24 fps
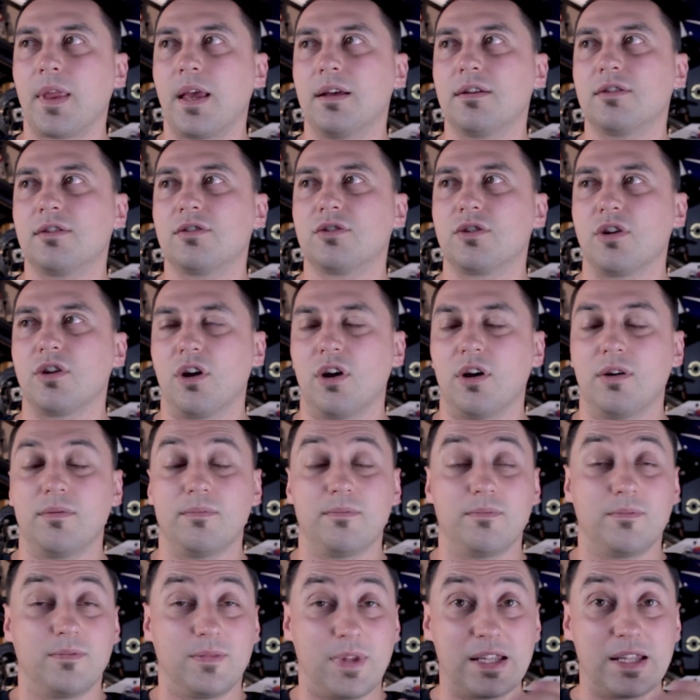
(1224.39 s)
So
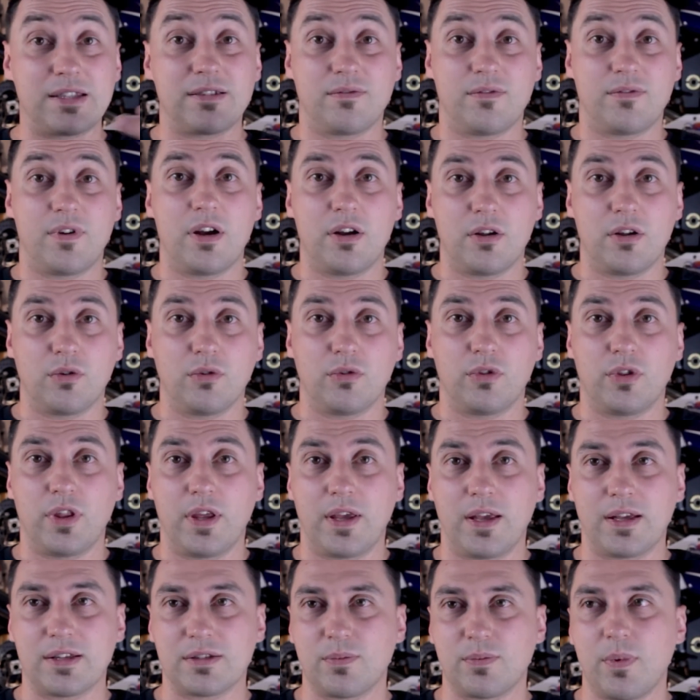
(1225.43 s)
that's a very good
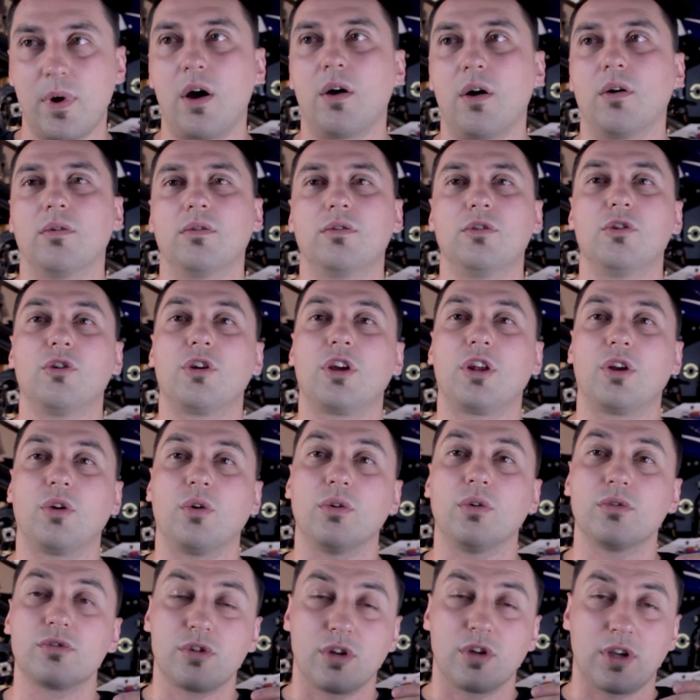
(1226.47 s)
thing as well. You can
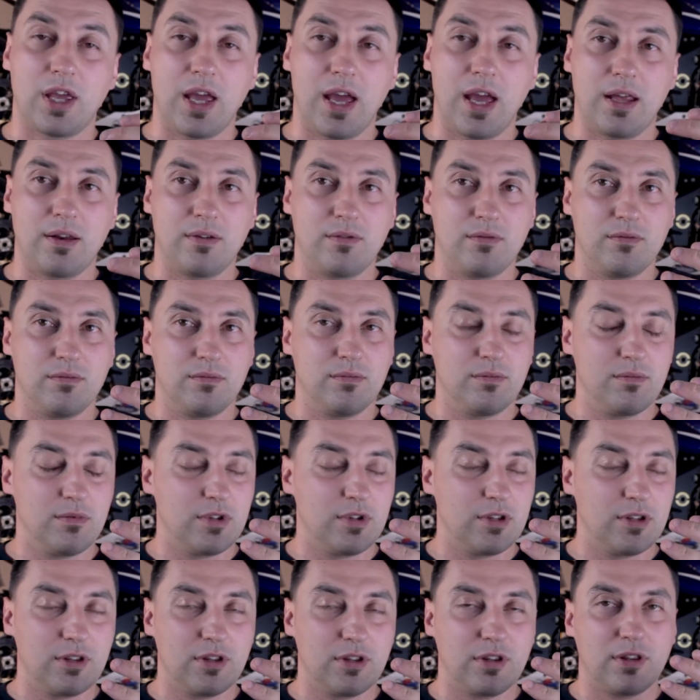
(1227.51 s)
also get
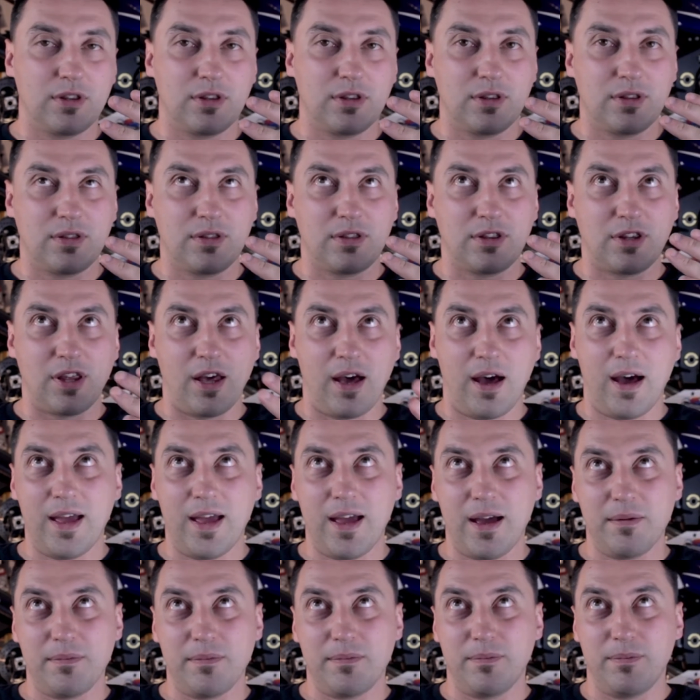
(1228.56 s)

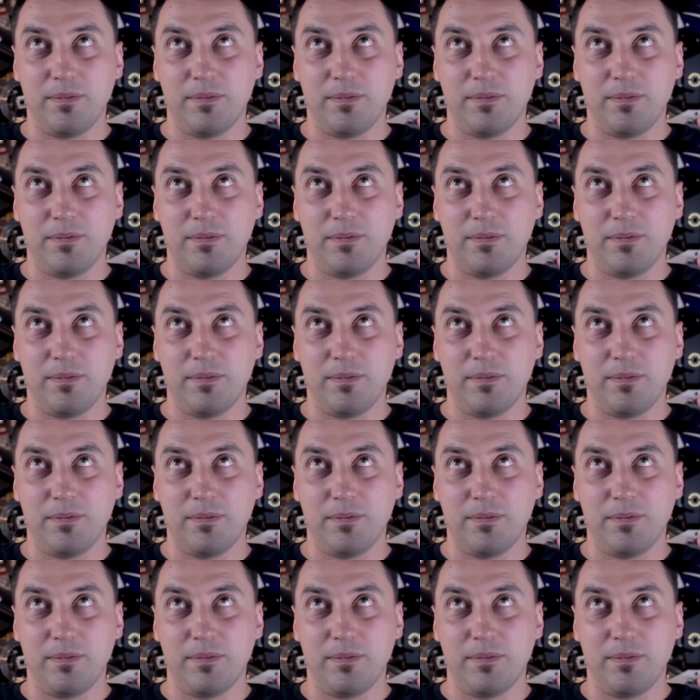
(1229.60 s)
tire